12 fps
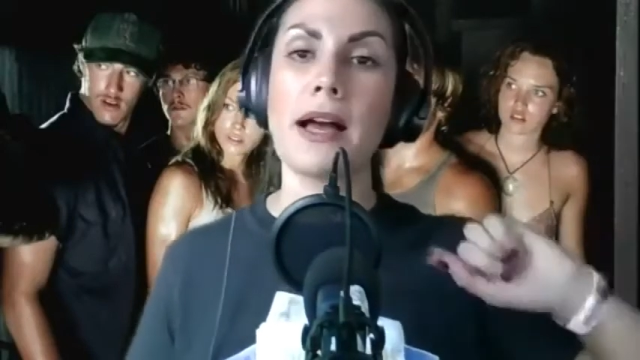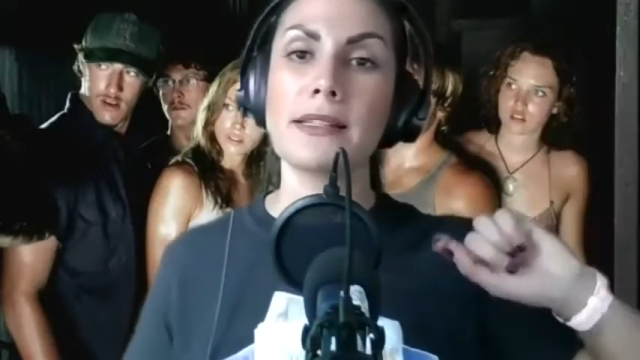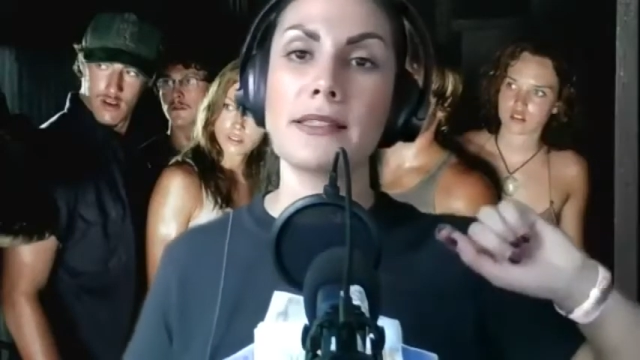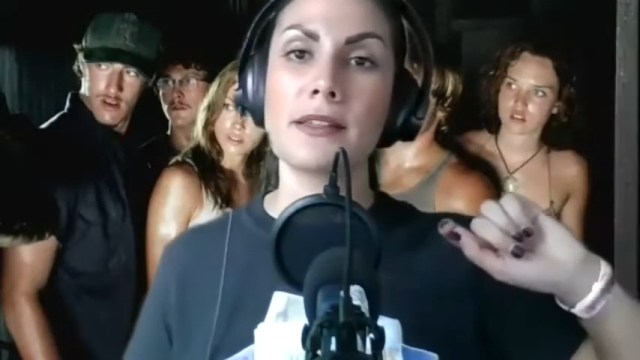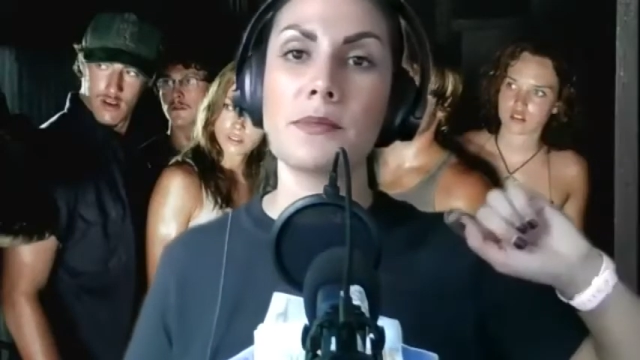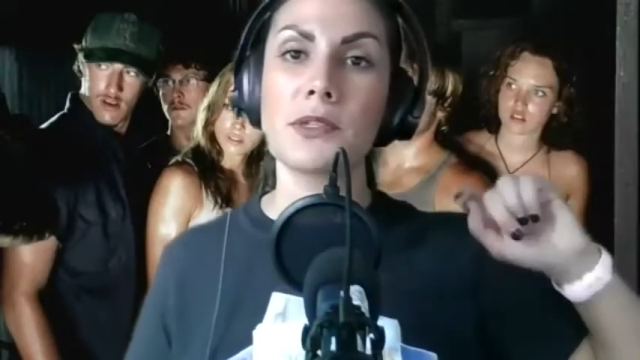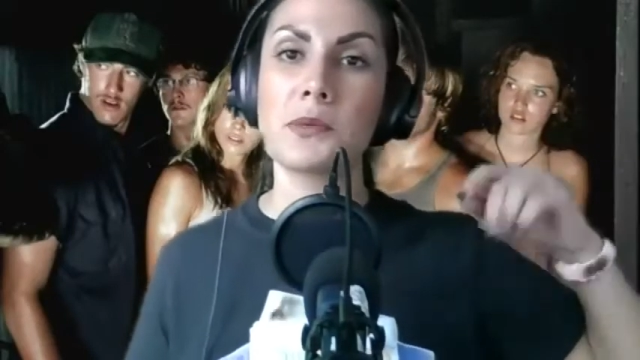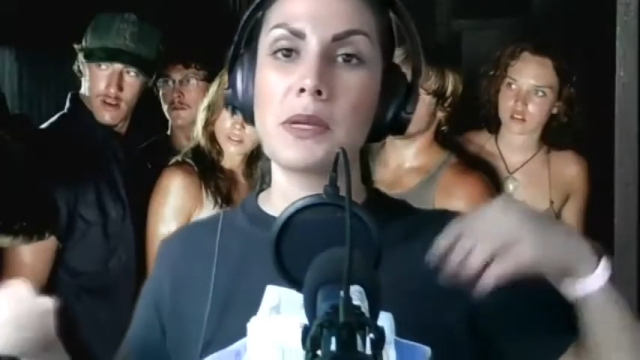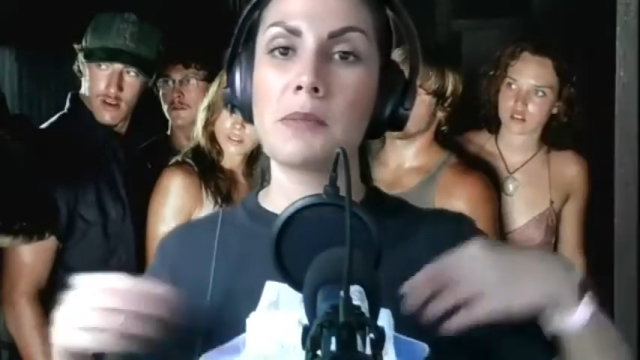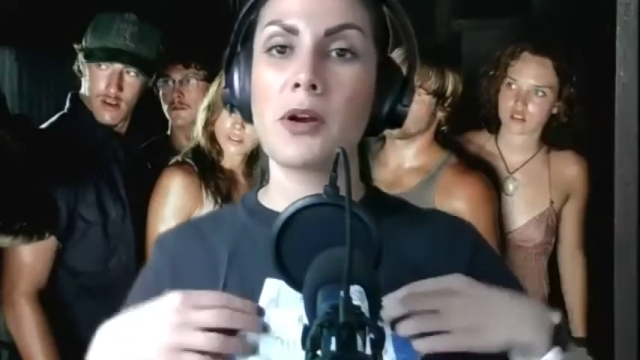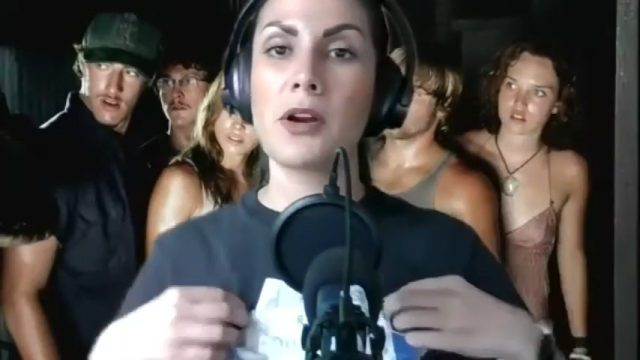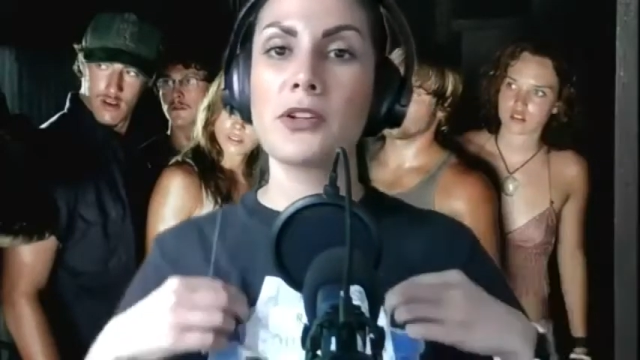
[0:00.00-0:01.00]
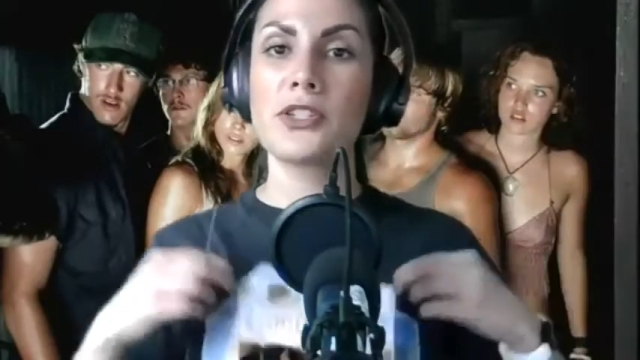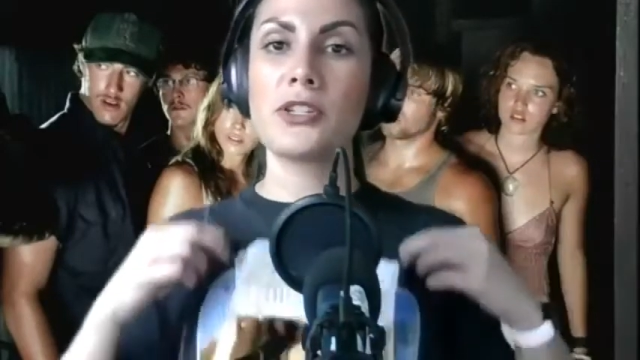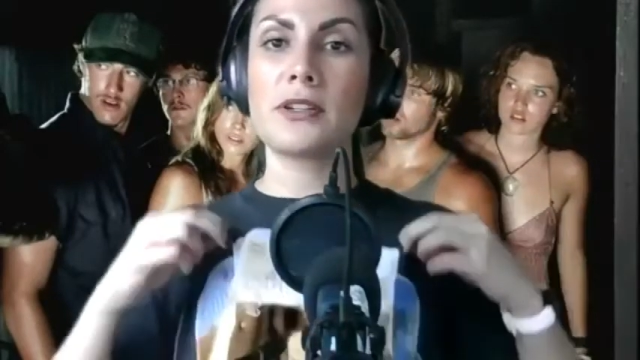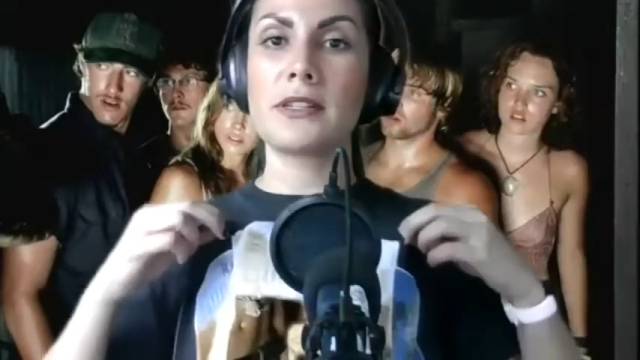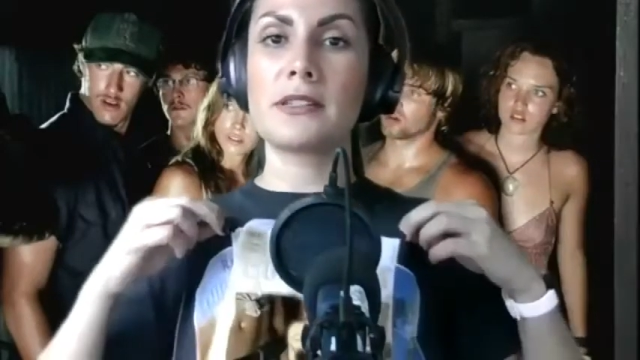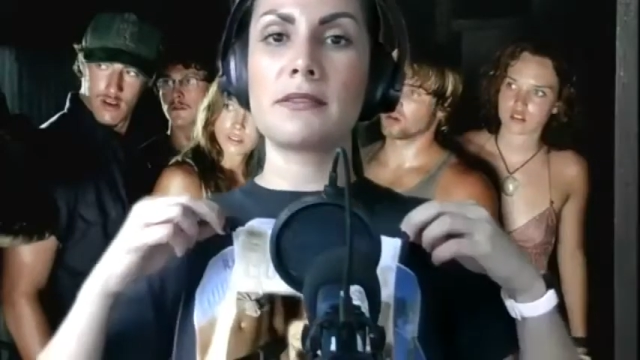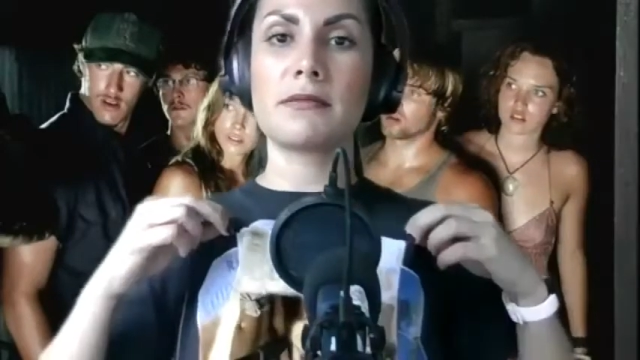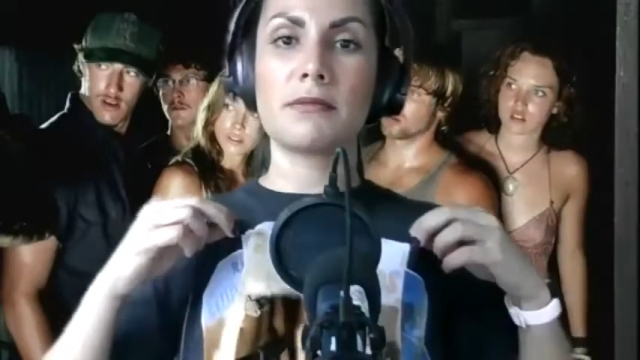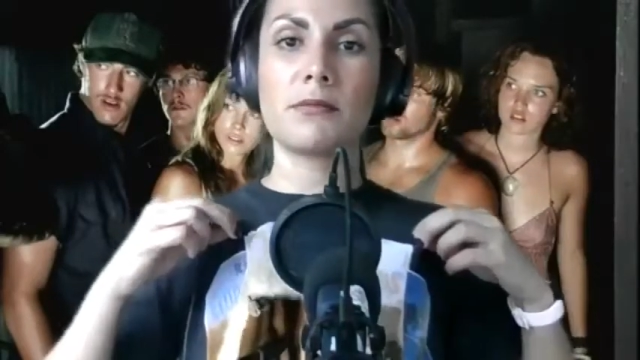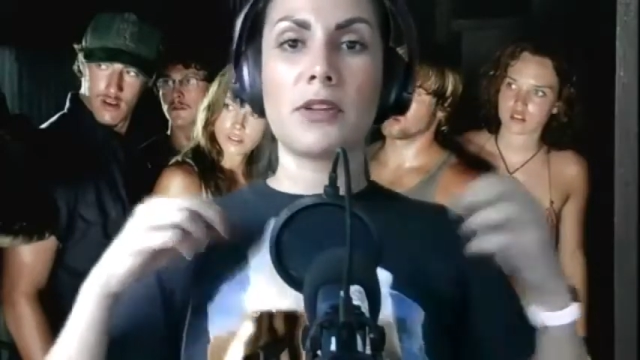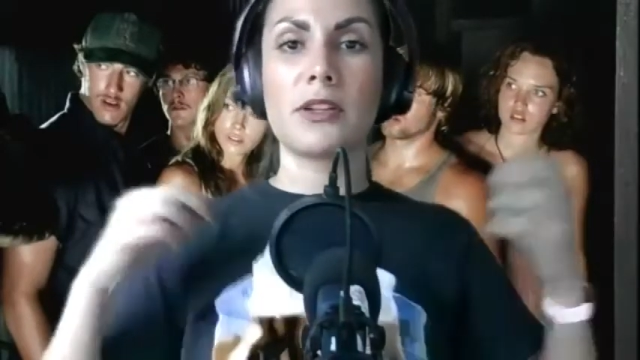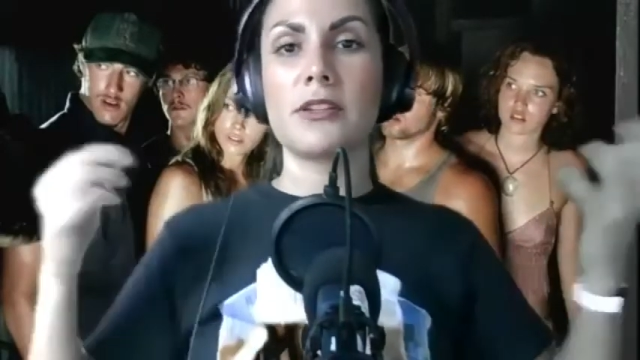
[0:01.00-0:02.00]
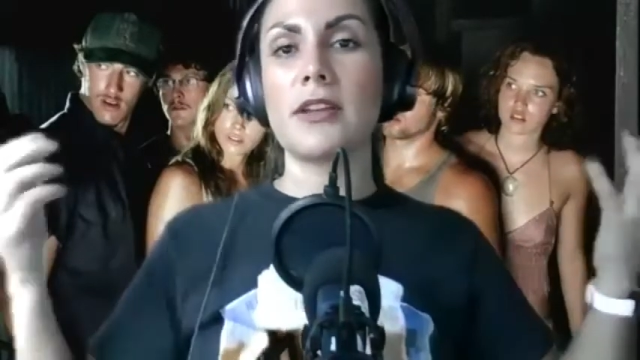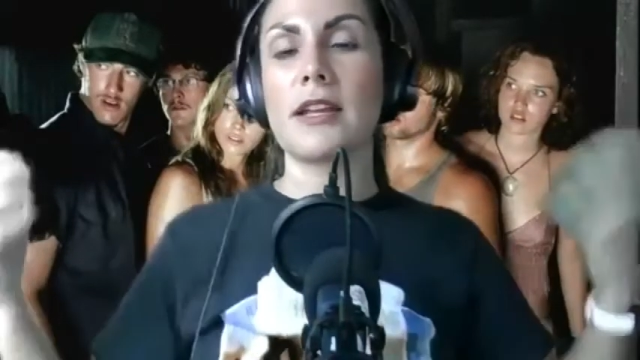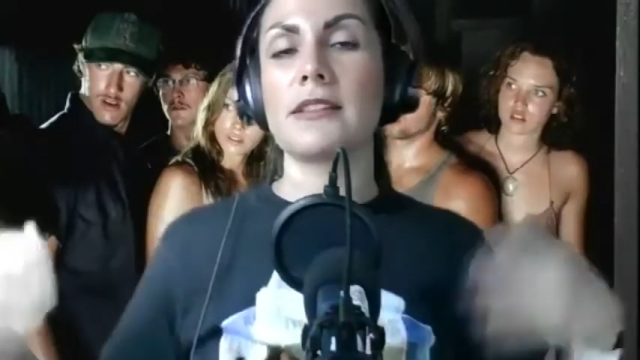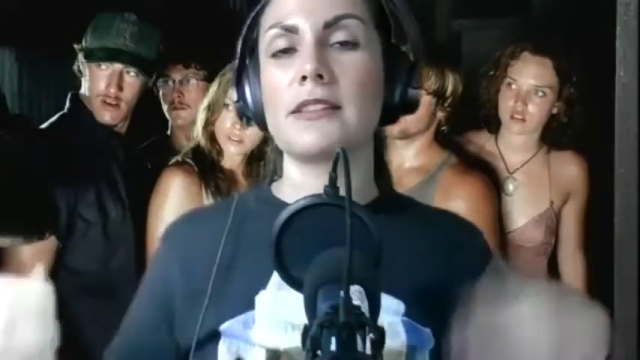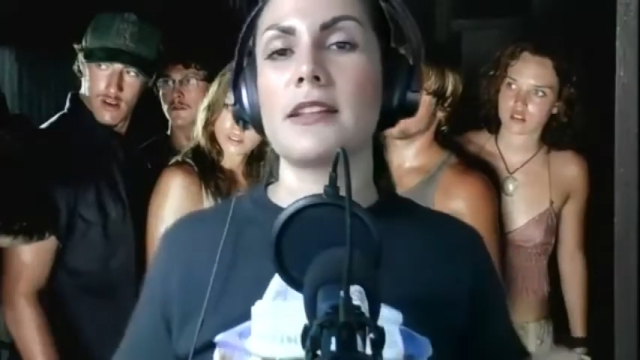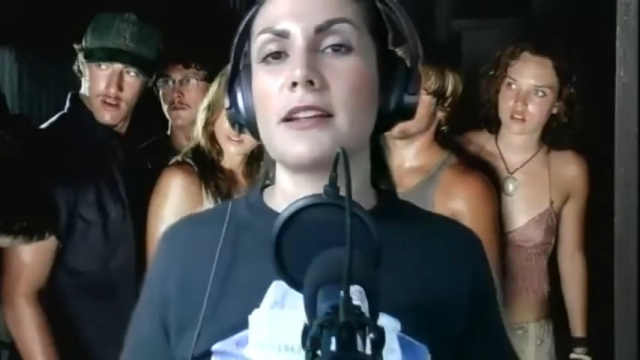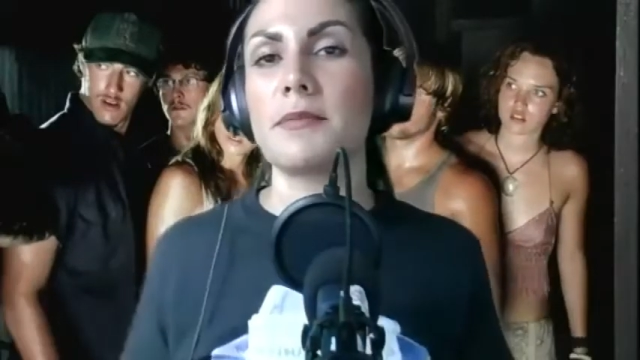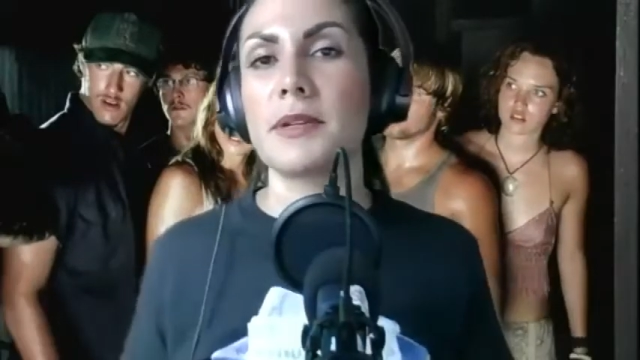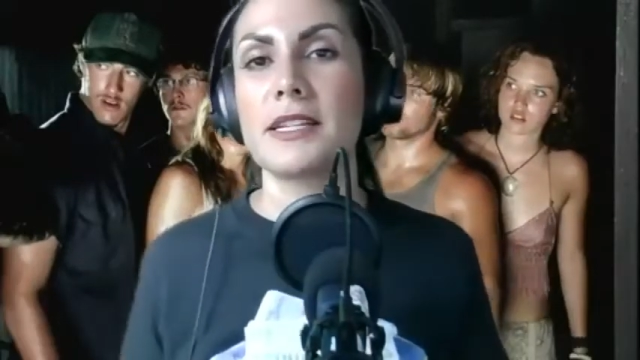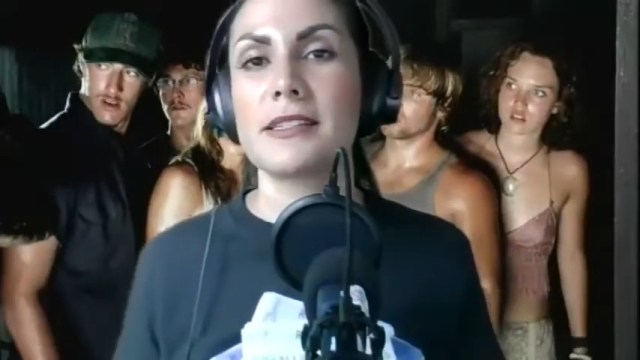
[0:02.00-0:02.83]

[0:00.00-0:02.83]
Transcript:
Speaker 1: buy some sweet merch. You can, well, you can't see it